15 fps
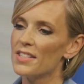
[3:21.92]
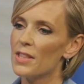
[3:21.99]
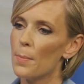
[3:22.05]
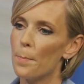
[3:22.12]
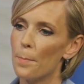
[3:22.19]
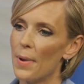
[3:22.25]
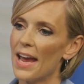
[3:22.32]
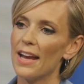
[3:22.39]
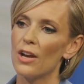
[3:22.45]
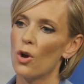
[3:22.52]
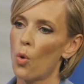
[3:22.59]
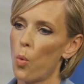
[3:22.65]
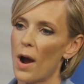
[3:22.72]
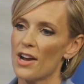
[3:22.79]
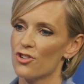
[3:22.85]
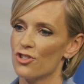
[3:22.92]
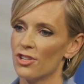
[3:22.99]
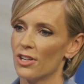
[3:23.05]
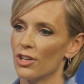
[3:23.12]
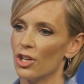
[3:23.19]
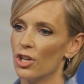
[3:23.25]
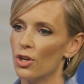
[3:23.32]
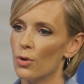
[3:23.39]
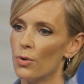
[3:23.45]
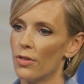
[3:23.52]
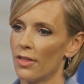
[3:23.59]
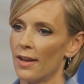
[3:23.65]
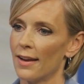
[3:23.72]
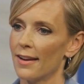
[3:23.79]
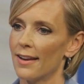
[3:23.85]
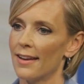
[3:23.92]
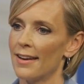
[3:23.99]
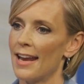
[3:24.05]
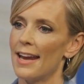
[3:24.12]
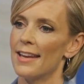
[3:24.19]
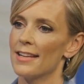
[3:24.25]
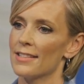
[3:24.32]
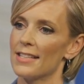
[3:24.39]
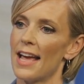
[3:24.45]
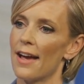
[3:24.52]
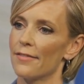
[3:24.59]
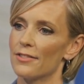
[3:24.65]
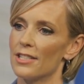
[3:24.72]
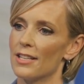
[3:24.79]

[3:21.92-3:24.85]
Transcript: is the big question you think Canadians have